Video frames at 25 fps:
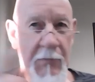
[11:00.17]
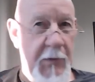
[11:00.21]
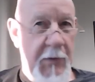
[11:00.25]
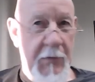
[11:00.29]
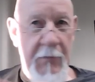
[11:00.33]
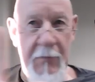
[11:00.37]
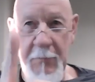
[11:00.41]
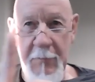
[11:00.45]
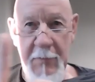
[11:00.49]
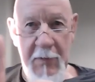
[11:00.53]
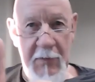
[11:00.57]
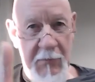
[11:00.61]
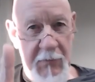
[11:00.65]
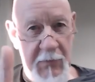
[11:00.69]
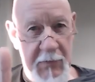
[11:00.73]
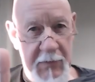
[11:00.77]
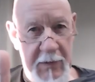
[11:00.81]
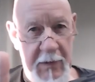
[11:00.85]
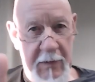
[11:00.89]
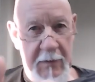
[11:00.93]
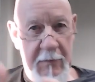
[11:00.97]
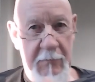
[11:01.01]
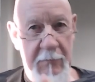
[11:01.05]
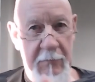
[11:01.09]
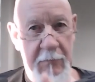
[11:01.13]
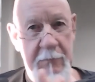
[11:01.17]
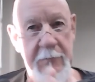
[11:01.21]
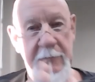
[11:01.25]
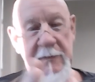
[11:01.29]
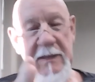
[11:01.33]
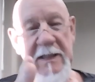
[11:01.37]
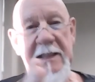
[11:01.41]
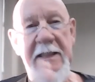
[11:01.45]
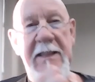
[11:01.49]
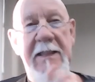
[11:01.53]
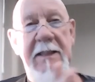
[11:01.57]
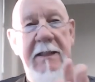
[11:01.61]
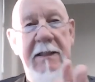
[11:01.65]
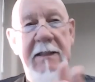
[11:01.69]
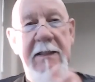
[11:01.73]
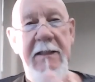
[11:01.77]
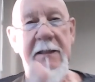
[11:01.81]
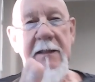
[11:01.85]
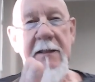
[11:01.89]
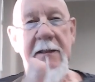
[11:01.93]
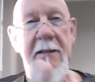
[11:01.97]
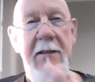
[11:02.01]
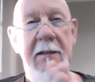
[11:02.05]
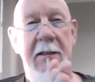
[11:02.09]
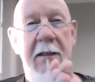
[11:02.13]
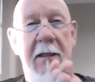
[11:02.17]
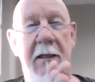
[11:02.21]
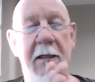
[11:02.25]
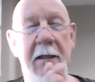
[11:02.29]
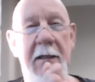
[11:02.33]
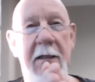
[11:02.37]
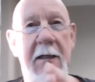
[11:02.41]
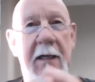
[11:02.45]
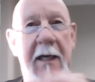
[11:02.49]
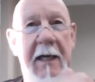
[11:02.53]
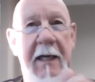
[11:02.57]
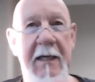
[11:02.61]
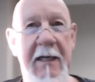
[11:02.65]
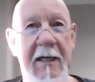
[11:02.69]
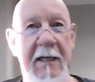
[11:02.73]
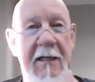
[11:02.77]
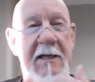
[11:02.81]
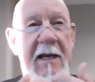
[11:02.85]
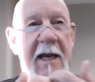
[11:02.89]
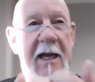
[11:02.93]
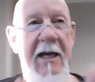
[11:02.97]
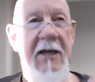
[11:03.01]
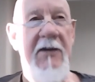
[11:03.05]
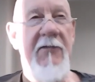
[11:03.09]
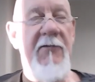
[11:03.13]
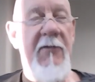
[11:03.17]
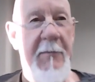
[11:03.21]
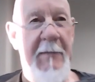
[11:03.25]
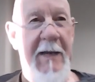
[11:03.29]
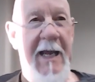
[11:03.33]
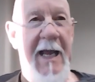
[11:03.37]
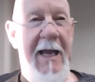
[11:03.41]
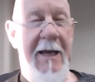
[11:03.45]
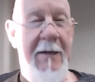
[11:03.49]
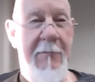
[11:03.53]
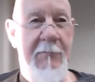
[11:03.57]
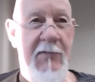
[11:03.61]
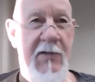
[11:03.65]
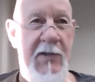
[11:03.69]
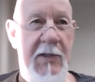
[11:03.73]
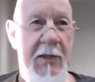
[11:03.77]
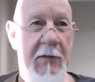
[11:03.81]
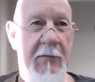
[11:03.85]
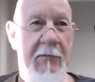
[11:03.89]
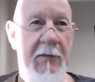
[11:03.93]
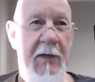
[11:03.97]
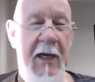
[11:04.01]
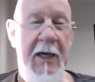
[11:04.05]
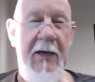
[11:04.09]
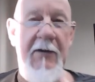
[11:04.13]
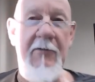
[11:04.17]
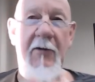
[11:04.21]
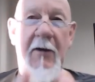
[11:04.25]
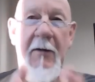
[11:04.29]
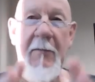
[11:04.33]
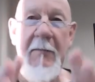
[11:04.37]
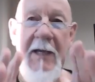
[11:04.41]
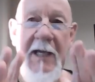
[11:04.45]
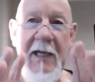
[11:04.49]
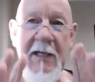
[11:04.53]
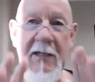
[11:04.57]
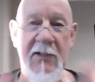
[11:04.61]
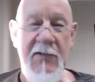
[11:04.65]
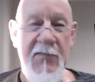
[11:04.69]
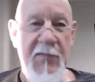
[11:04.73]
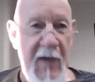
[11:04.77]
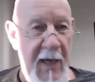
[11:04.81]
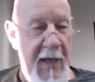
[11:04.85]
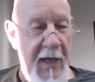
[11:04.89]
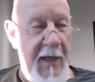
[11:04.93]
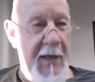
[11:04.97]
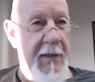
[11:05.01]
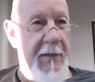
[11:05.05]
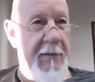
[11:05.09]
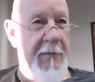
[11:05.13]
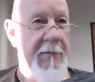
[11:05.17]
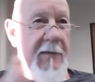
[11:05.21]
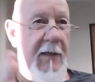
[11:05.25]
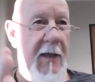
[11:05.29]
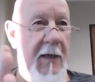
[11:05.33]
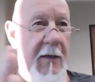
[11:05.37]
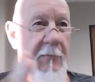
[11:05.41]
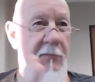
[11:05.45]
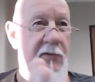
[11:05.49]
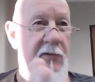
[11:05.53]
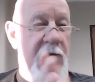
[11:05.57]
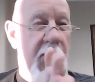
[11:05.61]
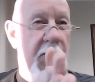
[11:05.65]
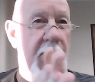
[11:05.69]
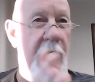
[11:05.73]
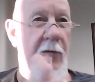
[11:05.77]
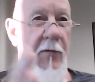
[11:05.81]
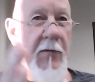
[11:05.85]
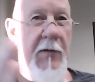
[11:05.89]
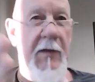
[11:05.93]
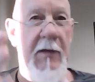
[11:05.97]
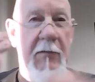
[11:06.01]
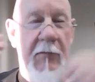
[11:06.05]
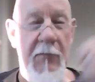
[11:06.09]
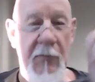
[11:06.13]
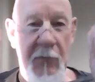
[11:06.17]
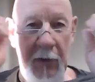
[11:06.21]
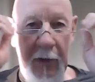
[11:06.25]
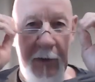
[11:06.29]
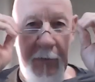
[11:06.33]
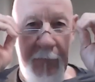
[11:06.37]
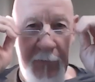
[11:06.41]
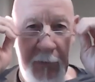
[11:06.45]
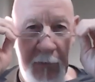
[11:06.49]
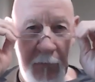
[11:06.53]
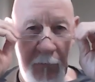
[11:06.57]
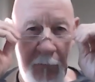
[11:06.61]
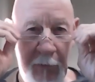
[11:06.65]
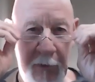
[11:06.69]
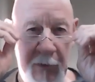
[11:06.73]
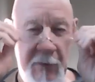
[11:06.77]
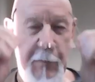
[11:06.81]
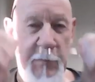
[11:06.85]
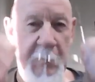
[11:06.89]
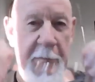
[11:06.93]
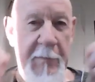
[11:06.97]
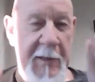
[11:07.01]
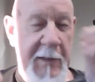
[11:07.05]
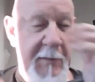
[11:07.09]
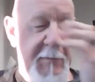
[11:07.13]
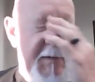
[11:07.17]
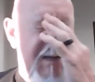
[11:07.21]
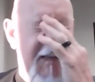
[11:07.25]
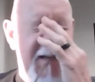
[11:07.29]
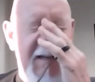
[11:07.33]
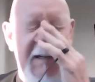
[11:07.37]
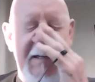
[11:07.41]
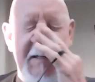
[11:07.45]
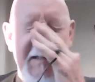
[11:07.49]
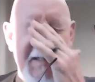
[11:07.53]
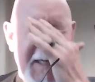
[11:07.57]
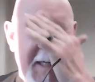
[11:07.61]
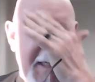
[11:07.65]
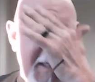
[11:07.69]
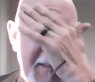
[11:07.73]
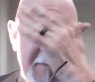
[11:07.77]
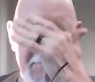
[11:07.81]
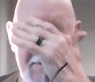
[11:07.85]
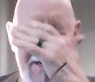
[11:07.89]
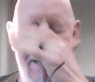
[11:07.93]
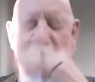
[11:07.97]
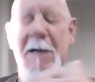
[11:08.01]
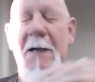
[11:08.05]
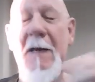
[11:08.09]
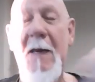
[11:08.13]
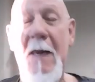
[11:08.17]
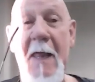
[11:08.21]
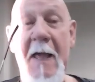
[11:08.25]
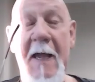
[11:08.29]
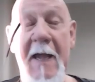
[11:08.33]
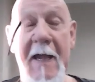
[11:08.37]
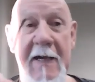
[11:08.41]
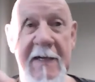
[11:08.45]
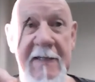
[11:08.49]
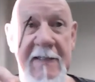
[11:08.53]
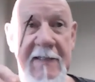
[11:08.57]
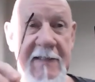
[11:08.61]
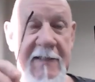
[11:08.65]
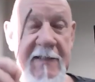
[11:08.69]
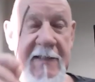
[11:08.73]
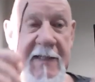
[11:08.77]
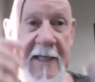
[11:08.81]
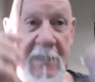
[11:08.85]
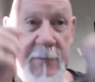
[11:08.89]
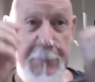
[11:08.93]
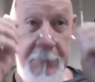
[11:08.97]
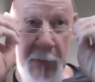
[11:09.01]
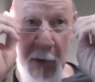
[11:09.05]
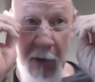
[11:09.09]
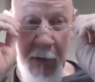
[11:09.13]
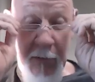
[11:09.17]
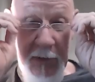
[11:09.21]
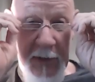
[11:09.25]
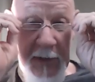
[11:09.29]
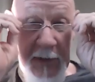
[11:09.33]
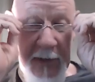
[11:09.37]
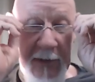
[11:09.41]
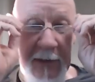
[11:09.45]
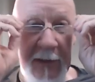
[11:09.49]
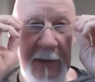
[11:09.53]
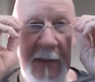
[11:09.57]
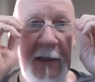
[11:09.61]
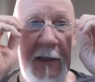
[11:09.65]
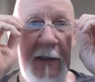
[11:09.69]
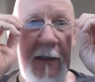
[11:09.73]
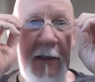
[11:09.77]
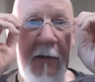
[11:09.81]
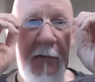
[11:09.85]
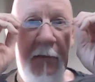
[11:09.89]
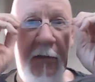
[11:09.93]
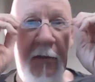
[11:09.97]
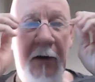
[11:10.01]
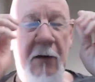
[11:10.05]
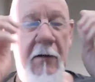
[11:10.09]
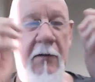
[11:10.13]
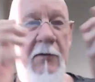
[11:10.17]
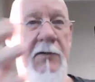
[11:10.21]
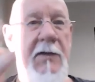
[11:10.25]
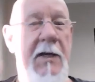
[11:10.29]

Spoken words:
it on a motorcycle. And then daydreaming happens here. Daydreaming is fine. I'm sure that if you're one of the people that attend my class in person, there are